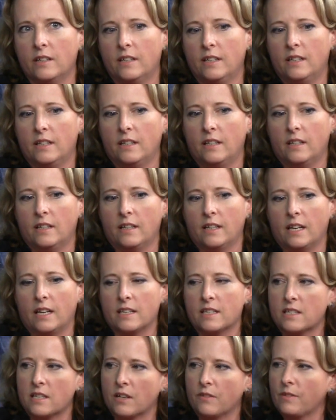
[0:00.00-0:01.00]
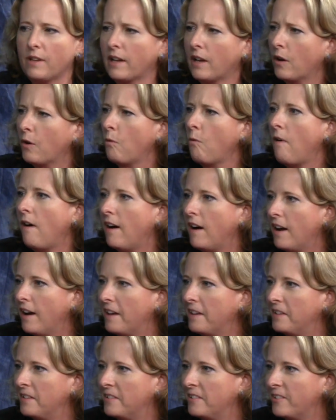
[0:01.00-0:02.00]
Oh. Instead of like a
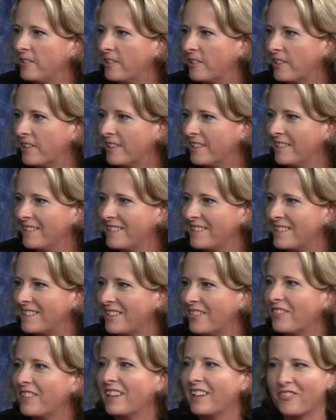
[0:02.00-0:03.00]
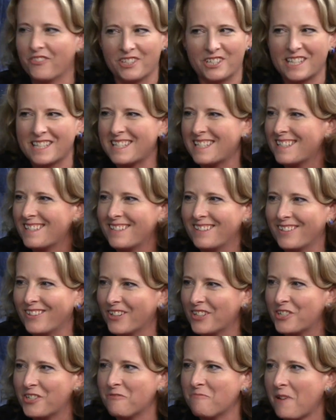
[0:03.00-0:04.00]
quad or something, it was just a
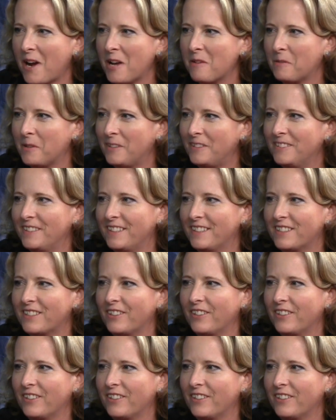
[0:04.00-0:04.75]
Christian Bible, and yeah.